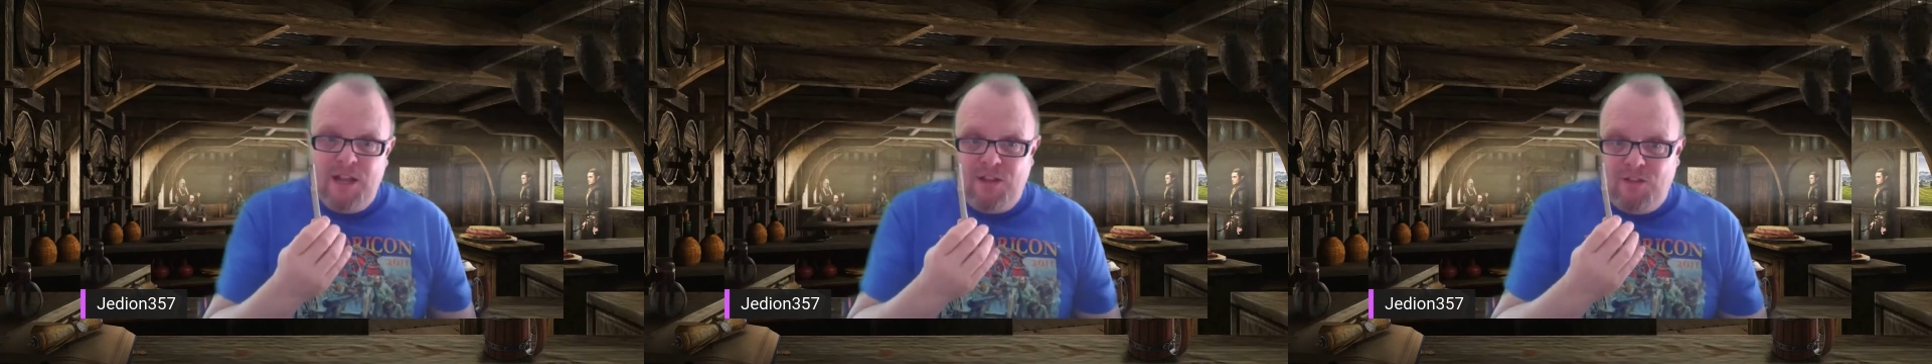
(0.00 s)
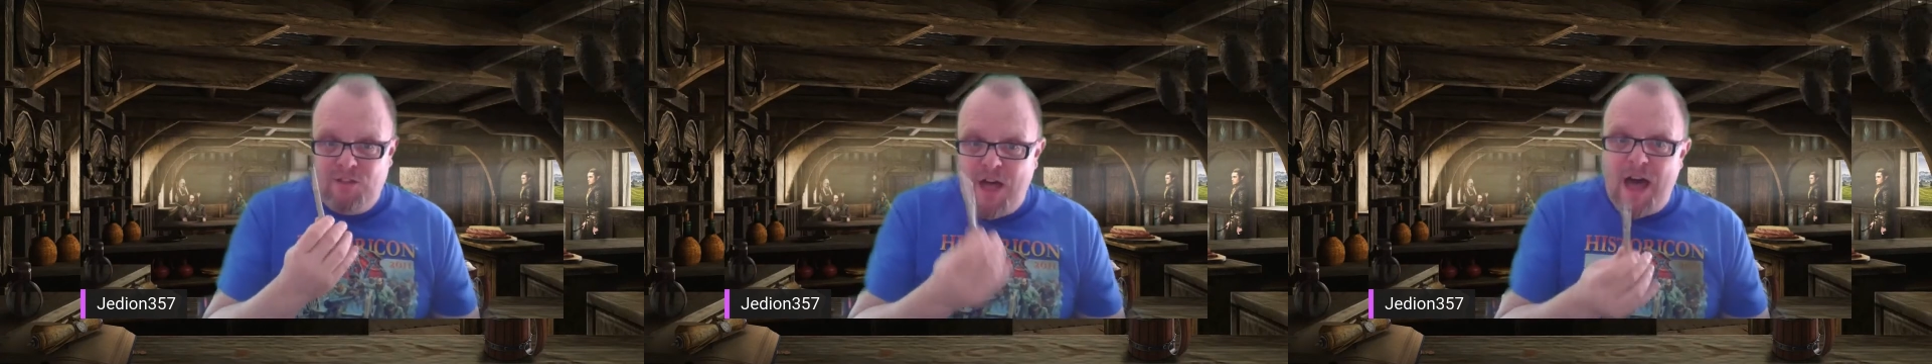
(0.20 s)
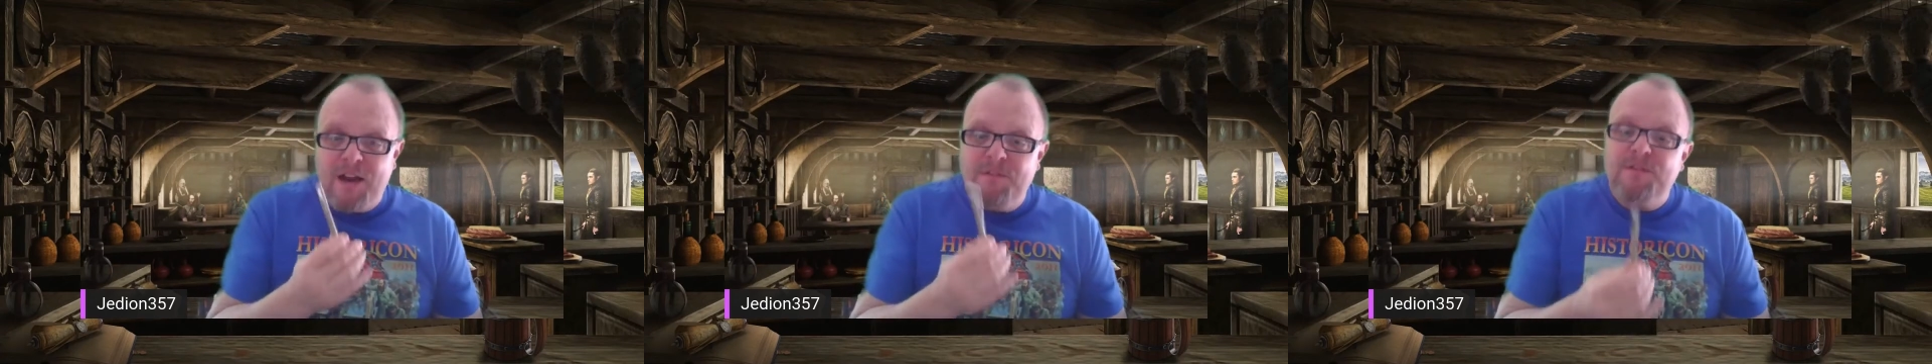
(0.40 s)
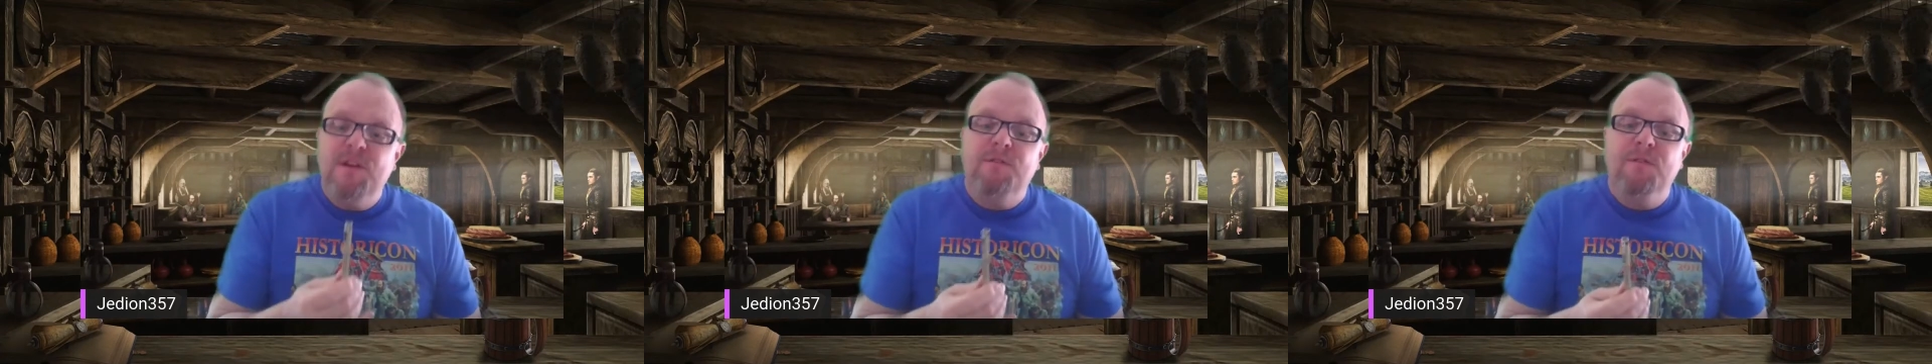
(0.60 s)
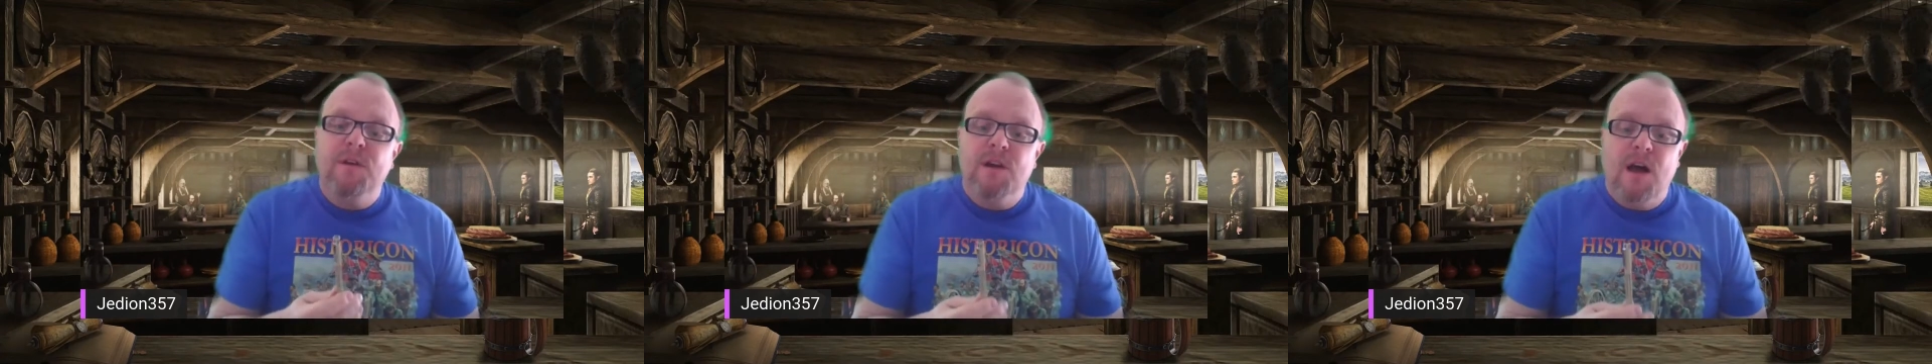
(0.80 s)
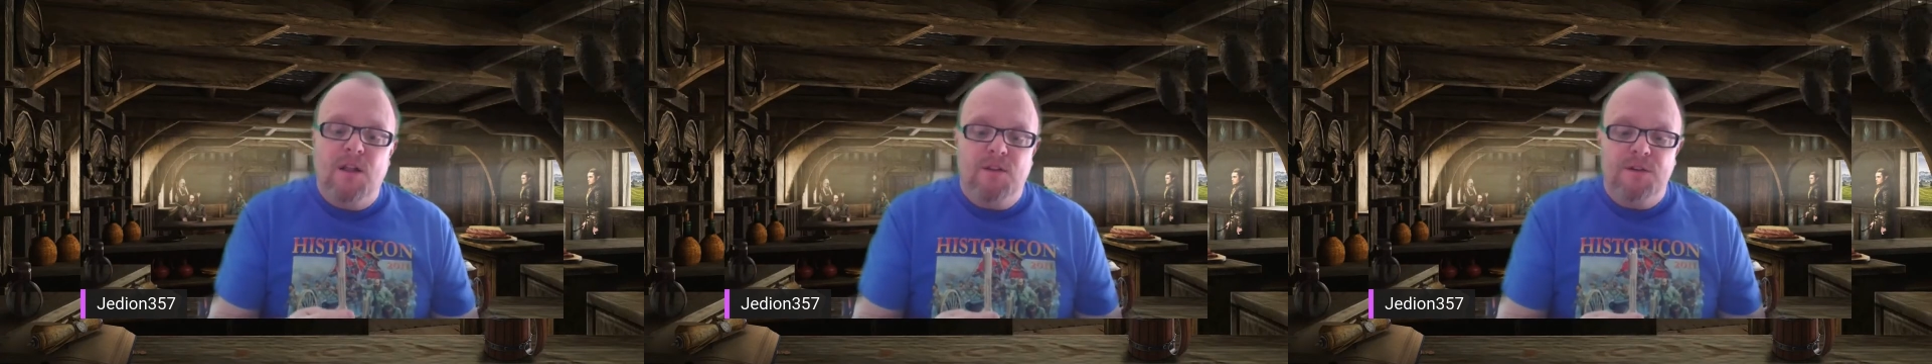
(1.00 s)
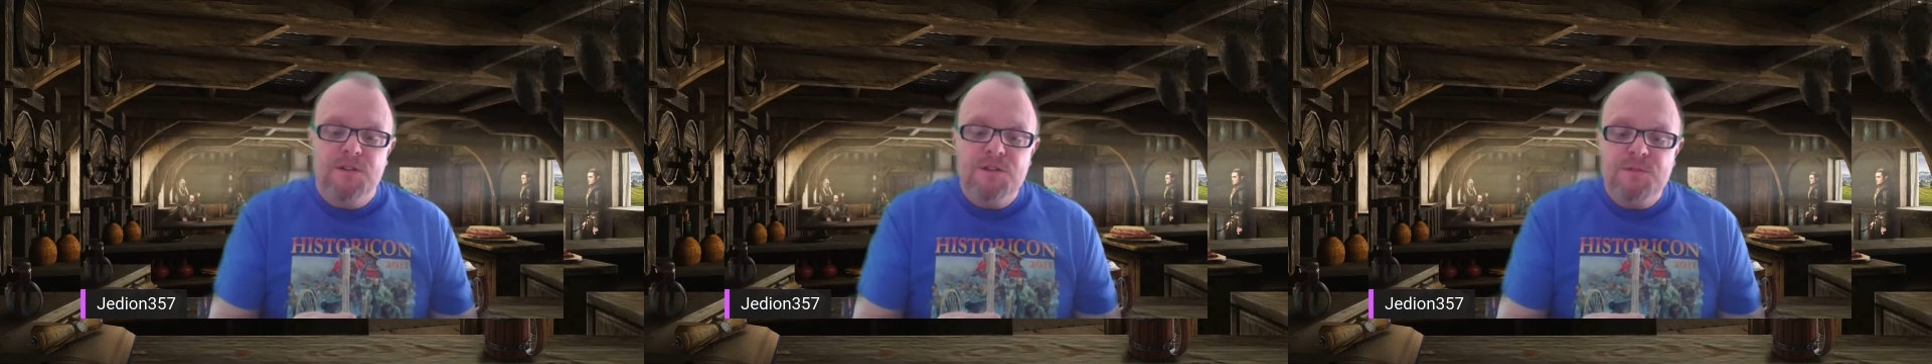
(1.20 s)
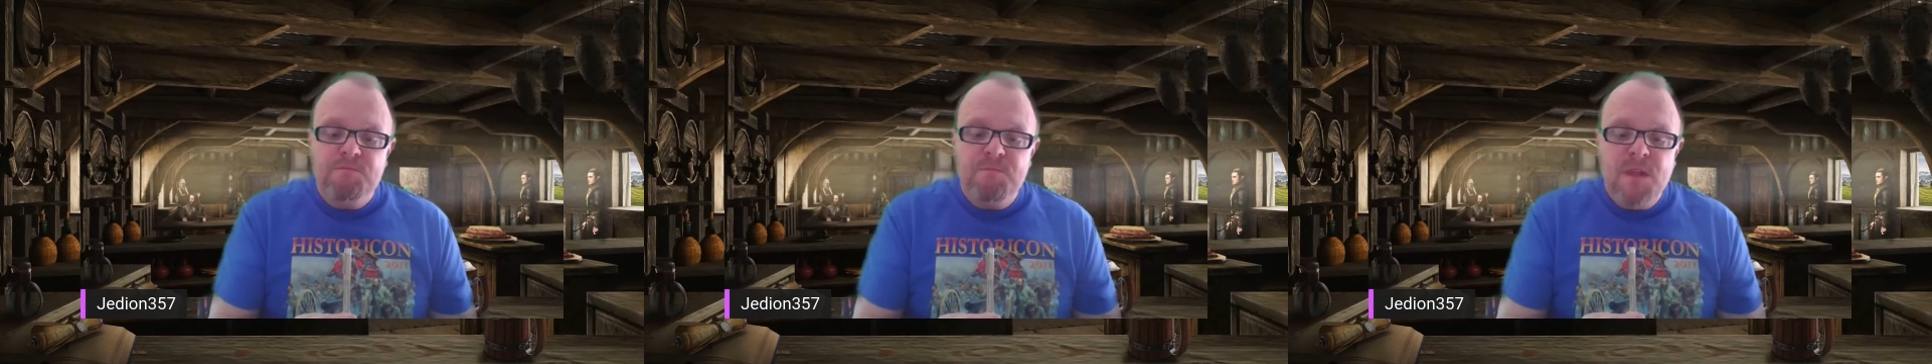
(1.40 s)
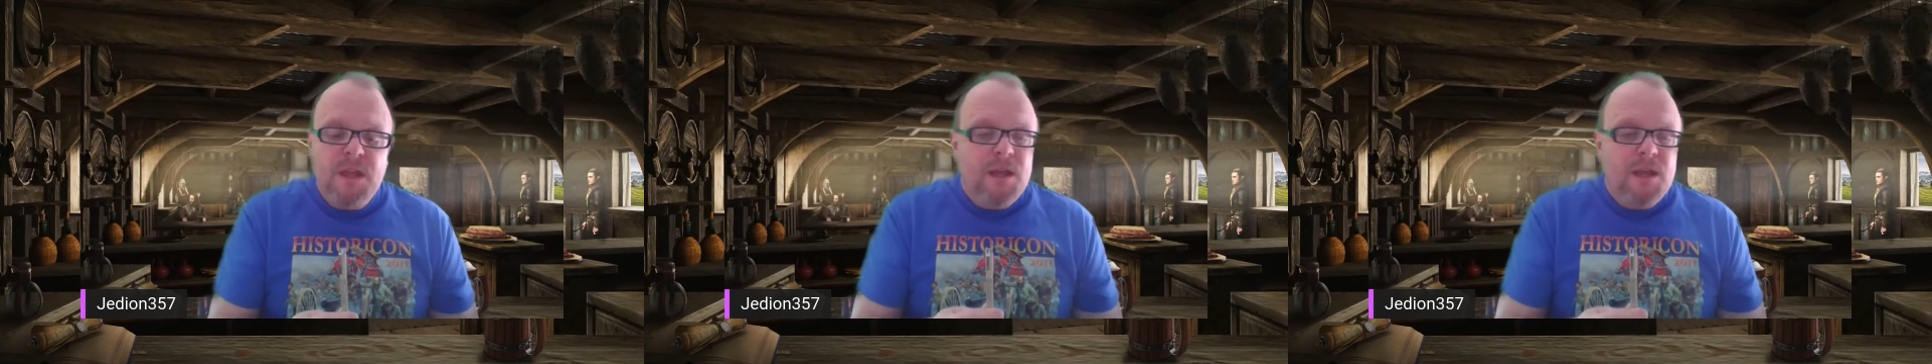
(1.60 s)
a lot of different colors